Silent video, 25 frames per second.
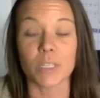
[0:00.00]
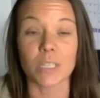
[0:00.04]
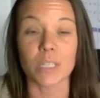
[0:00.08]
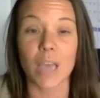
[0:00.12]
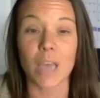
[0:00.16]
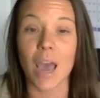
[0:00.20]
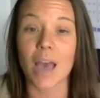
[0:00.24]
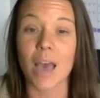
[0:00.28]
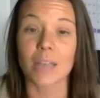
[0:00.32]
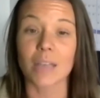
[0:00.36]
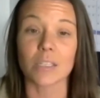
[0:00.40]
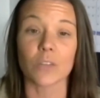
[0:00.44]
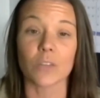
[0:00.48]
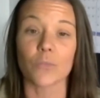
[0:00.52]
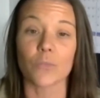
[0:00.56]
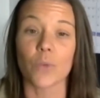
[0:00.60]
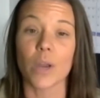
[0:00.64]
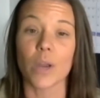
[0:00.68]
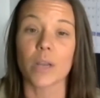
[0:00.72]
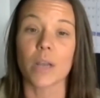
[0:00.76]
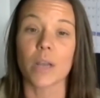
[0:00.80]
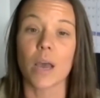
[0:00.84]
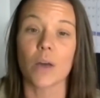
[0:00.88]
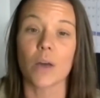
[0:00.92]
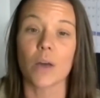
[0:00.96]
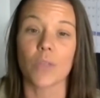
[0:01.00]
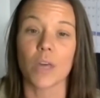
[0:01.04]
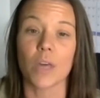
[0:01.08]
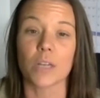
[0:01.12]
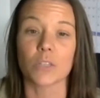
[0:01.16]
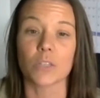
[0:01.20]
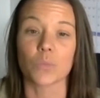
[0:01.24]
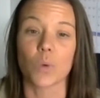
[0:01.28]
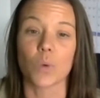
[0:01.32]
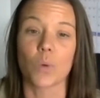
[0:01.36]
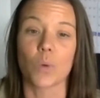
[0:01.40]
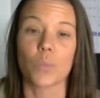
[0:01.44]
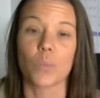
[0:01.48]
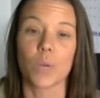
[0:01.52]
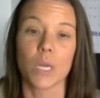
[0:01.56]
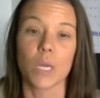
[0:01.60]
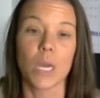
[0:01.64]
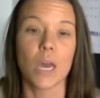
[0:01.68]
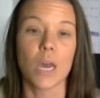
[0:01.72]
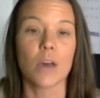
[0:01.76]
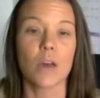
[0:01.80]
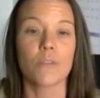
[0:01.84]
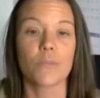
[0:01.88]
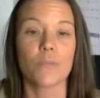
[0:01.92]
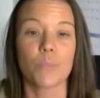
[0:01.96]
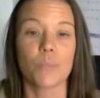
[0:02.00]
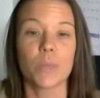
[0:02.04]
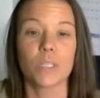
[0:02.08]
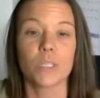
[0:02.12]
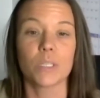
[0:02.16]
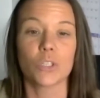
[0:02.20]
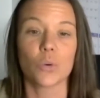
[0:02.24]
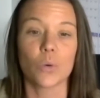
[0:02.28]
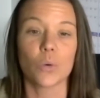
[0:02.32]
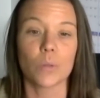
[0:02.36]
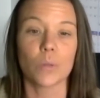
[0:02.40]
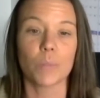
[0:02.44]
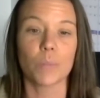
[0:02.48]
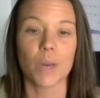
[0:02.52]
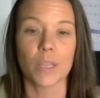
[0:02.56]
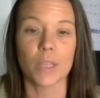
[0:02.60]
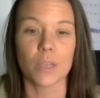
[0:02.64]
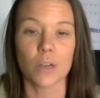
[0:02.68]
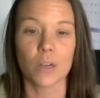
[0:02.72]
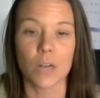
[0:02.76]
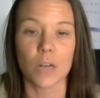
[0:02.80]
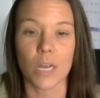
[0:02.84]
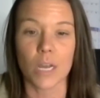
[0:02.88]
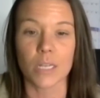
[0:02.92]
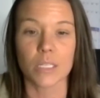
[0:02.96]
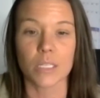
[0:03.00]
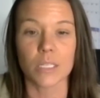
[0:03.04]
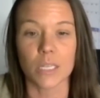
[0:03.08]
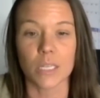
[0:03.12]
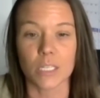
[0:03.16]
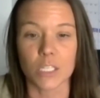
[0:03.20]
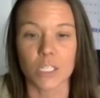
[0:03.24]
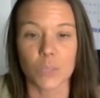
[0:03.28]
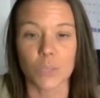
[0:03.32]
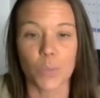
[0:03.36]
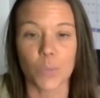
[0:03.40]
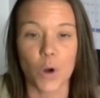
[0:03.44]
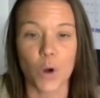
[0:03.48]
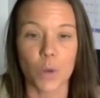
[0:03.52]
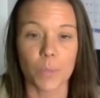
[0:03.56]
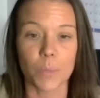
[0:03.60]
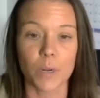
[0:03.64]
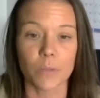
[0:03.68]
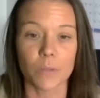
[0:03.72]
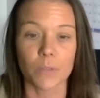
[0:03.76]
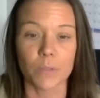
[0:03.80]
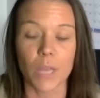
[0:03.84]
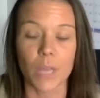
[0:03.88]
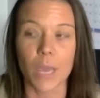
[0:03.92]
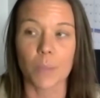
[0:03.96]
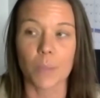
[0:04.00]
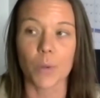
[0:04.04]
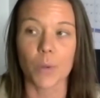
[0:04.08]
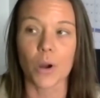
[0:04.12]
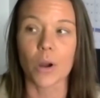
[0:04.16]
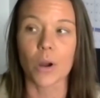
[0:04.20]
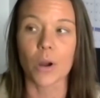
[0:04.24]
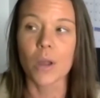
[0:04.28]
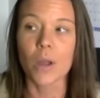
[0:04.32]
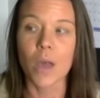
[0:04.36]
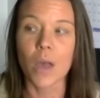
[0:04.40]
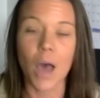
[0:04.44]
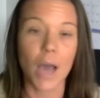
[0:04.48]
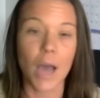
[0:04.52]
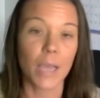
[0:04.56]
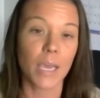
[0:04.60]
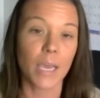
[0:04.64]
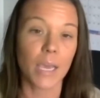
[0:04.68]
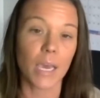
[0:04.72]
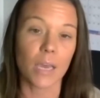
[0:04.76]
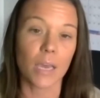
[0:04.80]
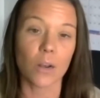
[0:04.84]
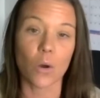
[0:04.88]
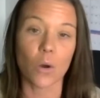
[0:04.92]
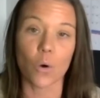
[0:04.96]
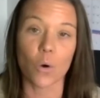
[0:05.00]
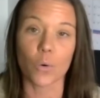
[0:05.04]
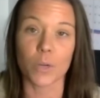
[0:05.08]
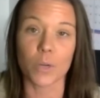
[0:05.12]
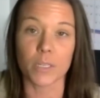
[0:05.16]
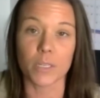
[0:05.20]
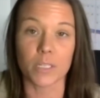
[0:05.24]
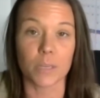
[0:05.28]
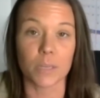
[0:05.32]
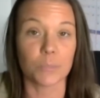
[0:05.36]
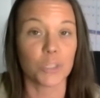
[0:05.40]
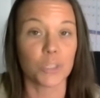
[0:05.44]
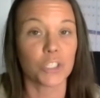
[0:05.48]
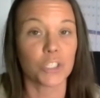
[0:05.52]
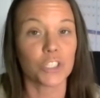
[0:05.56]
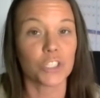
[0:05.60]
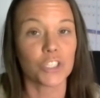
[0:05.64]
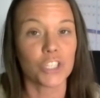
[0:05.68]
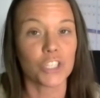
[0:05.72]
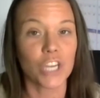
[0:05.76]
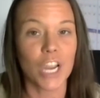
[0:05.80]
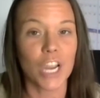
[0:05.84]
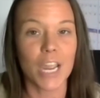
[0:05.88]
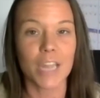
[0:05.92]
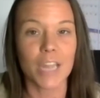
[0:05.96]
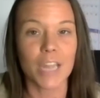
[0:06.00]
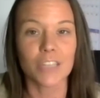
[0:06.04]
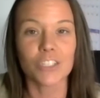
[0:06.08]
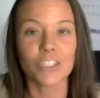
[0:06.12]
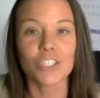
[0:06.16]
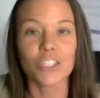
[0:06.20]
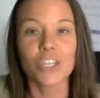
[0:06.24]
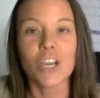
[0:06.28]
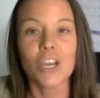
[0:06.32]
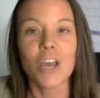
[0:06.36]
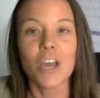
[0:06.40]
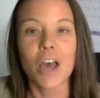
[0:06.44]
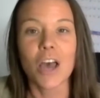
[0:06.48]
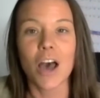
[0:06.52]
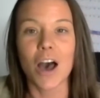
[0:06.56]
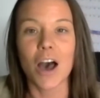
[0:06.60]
but as of right now, that is what we have been told by the United States Department of Labor. Again, always subject to change.